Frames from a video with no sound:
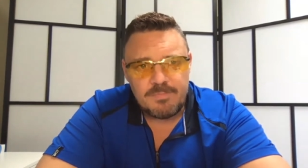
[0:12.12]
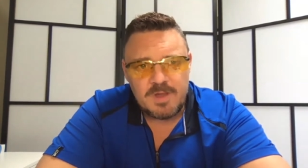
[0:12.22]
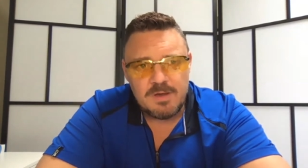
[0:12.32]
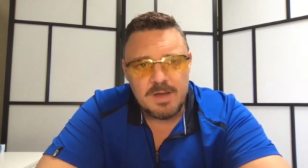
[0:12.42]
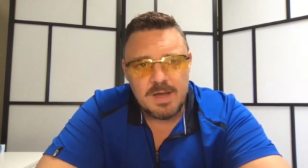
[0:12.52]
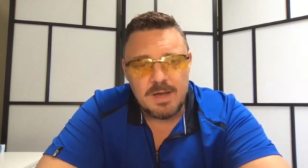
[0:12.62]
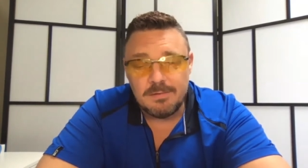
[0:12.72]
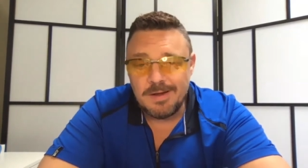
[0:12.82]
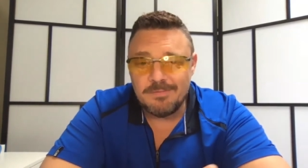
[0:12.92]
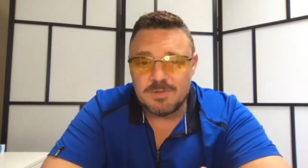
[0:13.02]
I
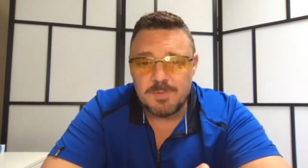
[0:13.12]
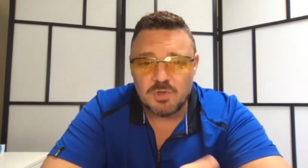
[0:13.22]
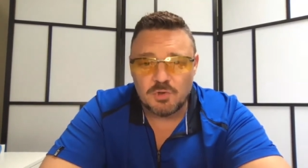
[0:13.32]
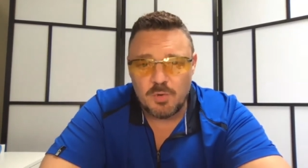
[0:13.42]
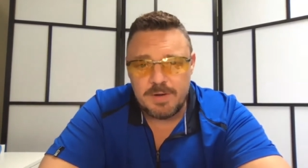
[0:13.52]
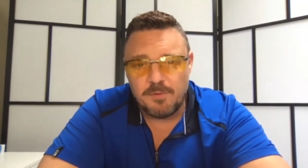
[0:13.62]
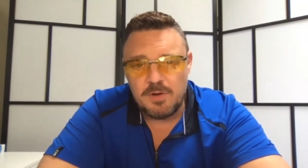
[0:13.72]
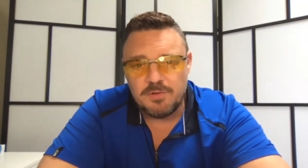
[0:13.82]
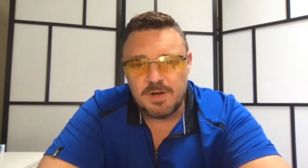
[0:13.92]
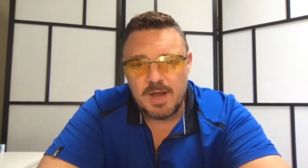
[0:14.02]
have a special treat for
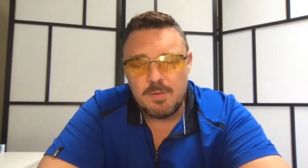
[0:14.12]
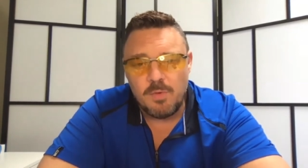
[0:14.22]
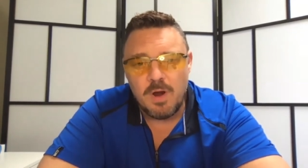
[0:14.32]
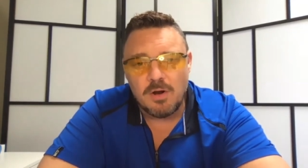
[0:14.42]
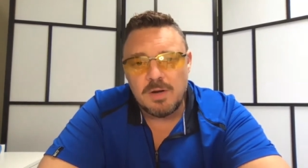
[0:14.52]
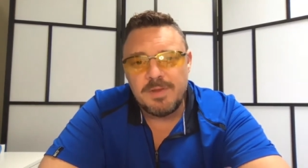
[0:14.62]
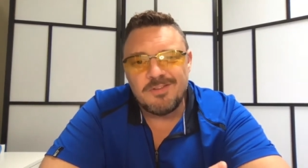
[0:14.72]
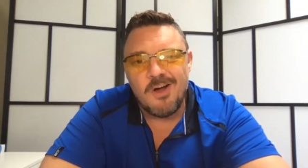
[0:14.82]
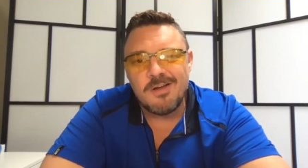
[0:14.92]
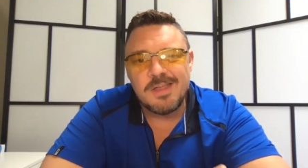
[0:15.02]
you tonight. We are going to be
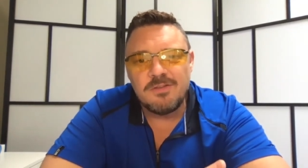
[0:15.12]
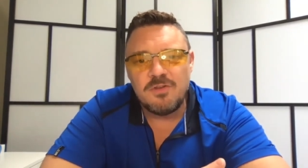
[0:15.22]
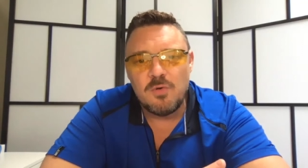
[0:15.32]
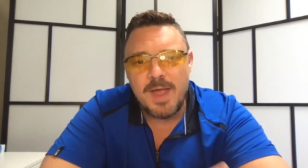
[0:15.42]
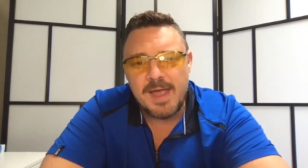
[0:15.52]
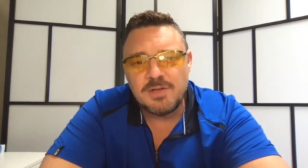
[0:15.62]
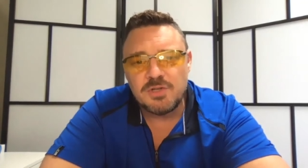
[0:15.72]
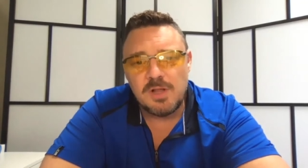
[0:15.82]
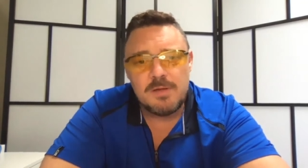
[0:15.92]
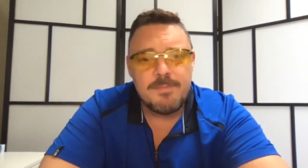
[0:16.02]
talking to
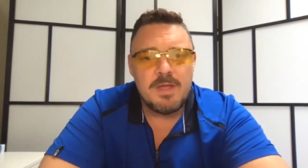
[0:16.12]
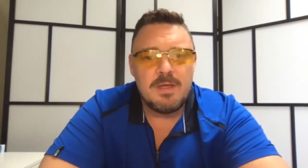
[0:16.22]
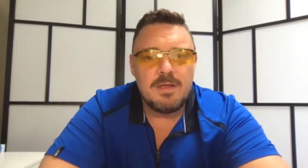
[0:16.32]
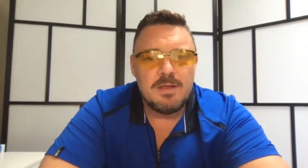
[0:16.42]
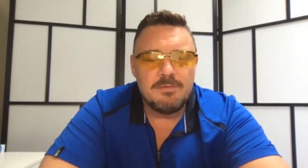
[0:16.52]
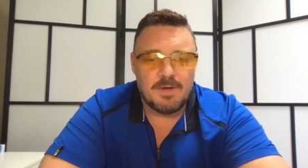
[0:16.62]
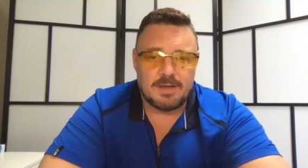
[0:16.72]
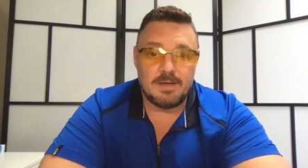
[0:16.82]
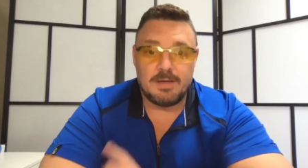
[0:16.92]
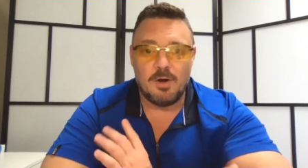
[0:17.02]
Angela, if
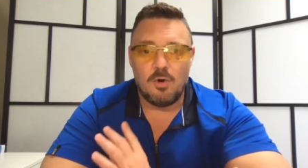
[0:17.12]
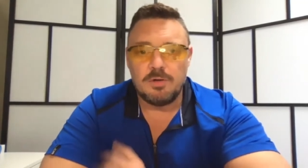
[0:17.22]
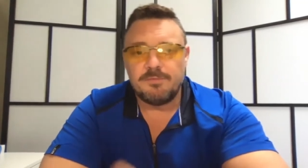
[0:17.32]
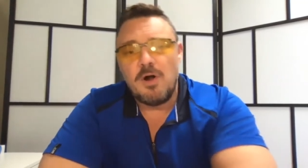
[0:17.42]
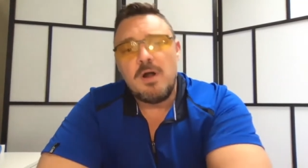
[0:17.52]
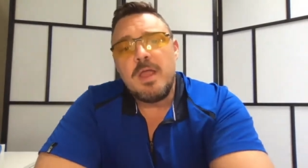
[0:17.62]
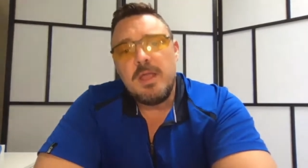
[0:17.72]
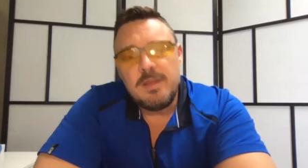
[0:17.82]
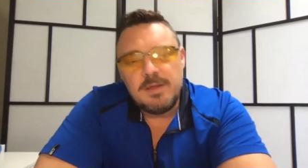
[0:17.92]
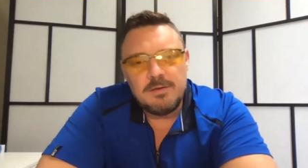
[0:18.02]
I could get a hold of her,
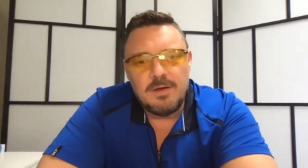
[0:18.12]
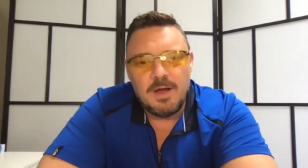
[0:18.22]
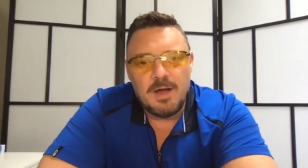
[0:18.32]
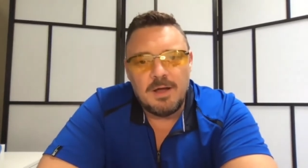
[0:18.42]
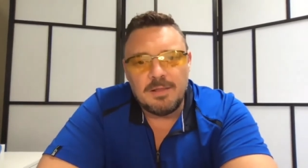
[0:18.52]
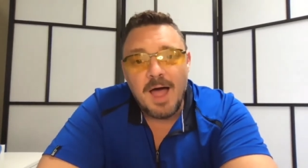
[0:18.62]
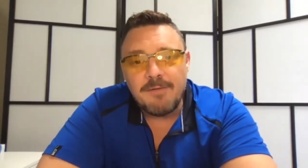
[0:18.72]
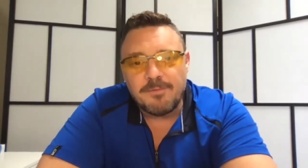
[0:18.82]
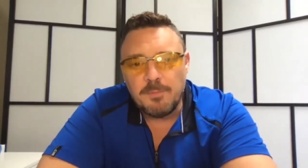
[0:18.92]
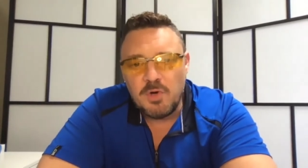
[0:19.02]

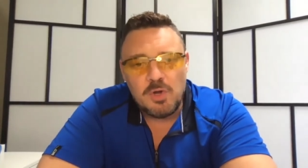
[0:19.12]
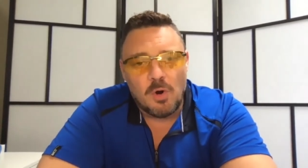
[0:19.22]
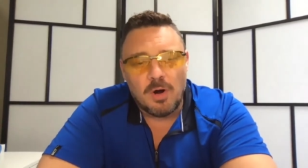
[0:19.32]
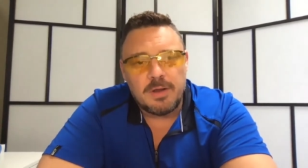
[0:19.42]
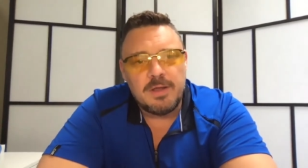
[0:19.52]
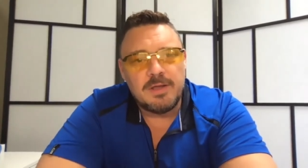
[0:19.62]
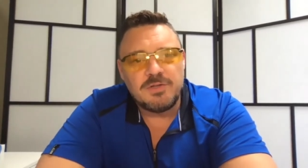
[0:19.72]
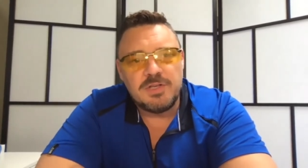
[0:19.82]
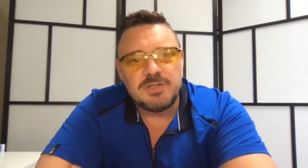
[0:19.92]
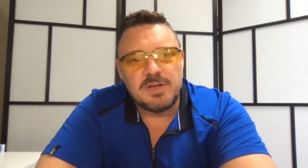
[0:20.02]
live from New York. And
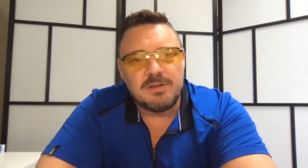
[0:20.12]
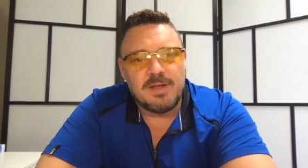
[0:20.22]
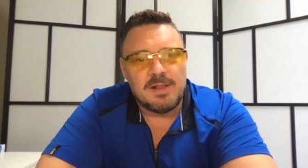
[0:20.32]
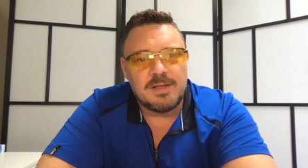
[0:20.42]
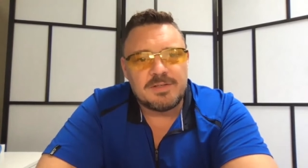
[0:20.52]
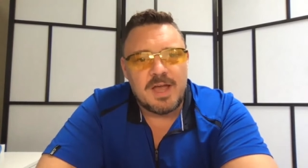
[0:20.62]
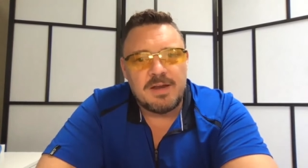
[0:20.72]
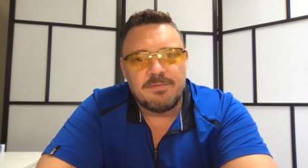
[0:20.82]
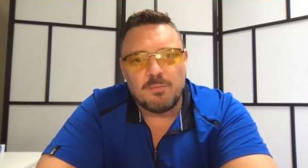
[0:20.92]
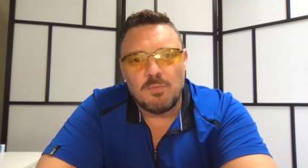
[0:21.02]
she's going to tell us
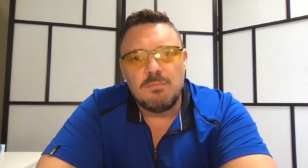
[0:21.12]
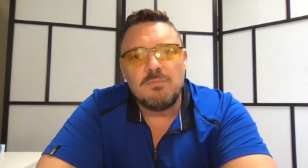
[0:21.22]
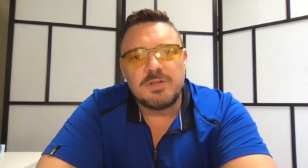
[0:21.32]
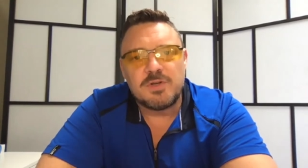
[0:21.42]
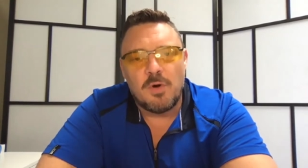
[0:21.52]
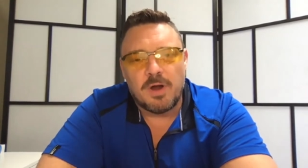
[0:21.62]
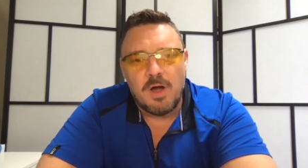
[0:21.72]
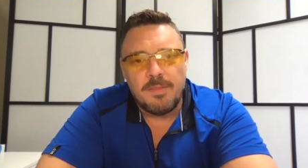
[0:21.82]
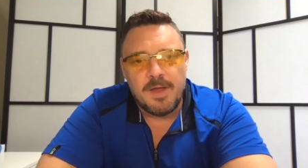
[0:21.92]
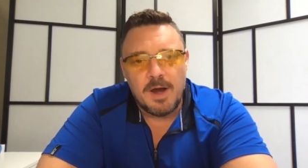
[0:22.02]
kind of what's going
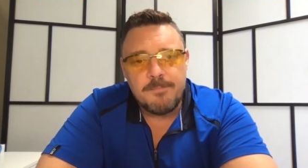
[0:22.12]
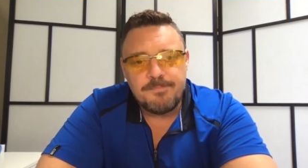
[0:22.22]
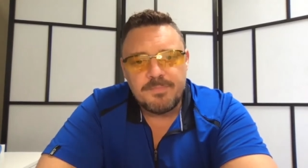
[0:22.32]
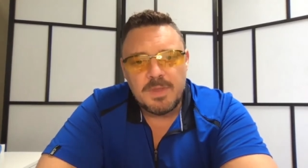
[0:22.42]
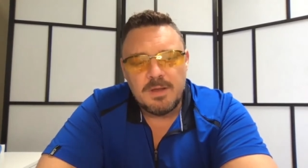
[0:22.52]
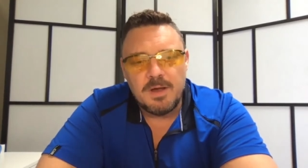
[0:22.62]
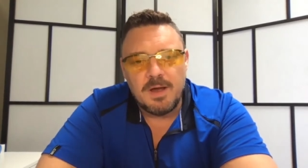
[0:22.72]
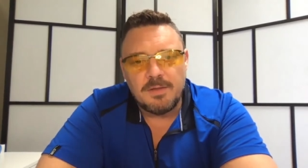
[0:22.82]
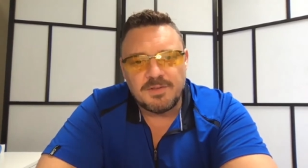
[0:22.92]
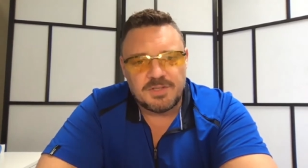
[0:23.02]
on there,
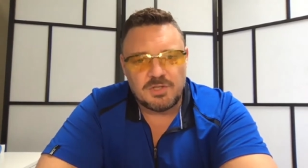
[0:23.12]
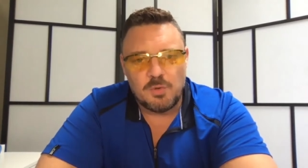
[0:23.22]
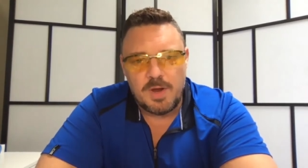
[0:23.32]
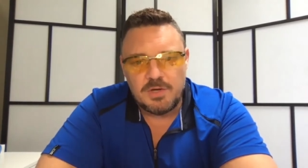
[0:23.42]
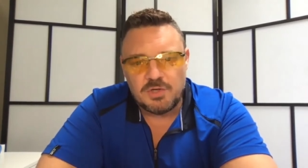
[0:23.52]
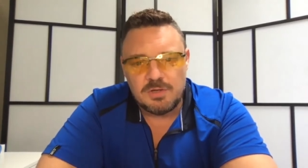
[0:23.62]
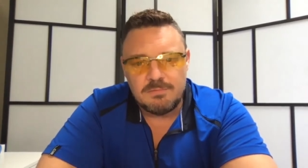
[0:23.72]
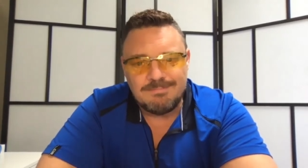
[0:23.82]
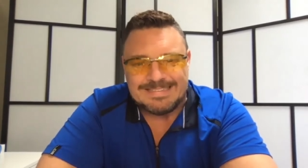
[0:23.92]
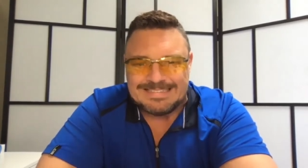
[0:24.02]
the
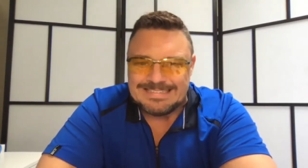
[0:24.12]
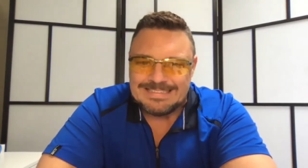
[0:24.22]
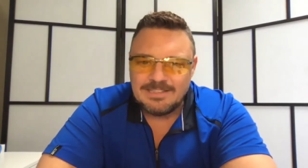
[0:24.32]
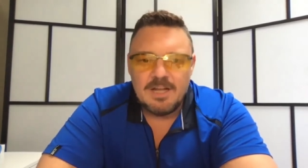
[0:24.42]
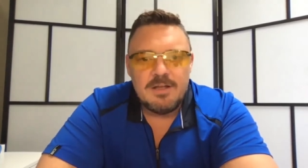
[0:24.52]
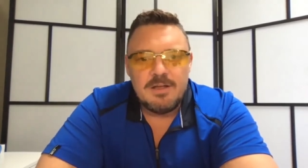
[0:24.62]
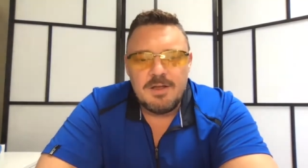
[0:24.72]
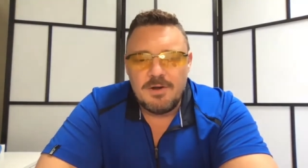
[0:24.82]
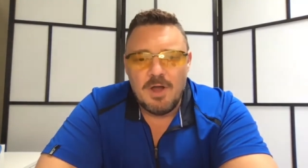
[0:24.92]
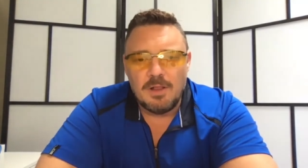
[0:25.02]
situation.
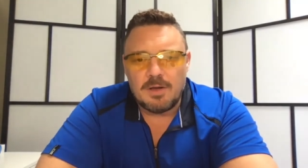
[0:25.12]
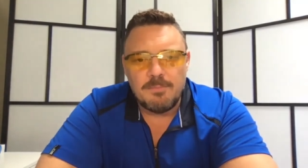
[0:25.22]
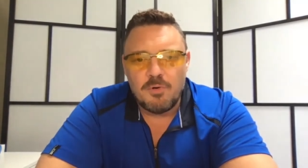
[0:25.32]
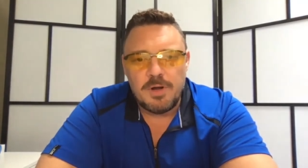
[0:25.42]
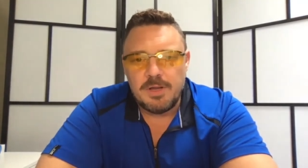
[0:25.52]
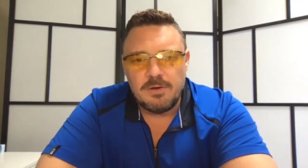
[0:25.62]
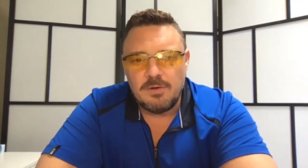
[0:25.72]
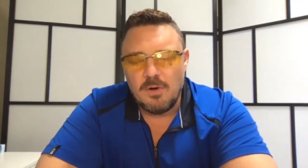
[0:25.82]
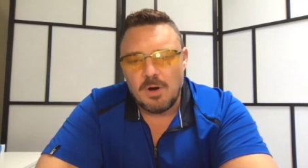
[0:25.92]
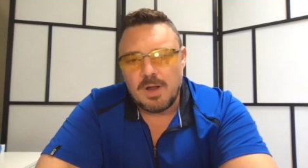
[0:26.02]
Not looking pretty in New
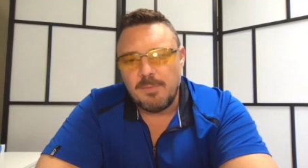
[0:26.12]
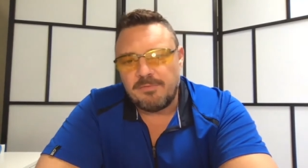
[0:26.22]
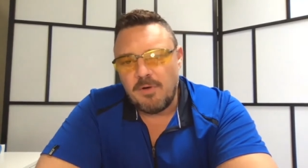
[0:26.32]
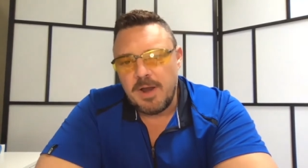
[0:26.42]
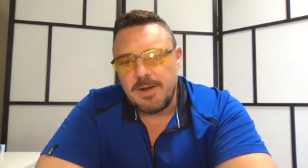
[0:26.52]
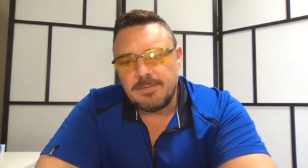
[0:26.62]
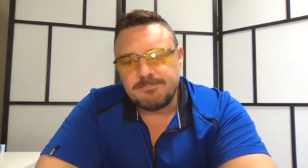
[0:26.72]
York, I'm afraid.